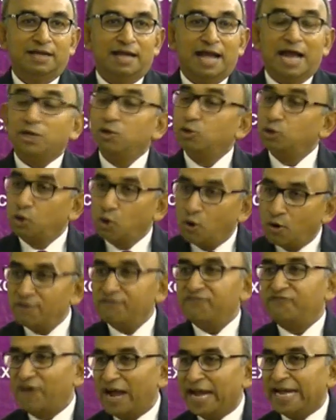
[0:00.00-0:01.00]
And you
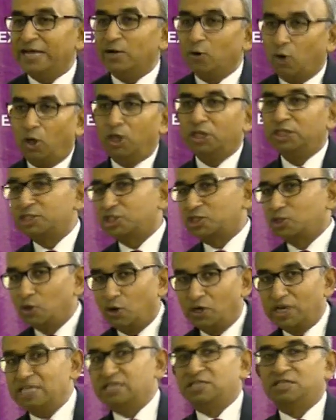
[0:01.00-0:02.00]
don't find all the
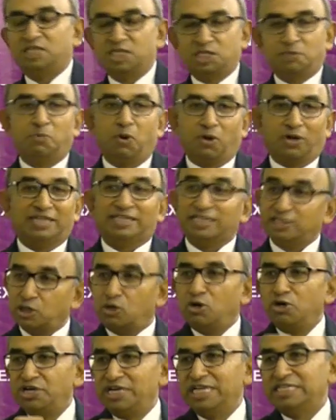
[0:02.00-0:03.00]
stories in this book. And there's a
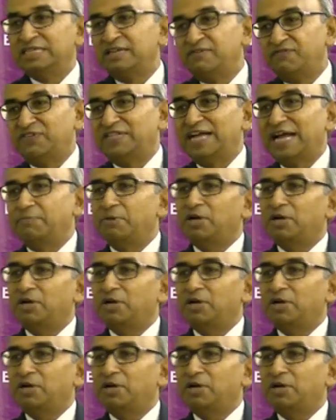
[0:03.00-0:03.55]
good reason for that.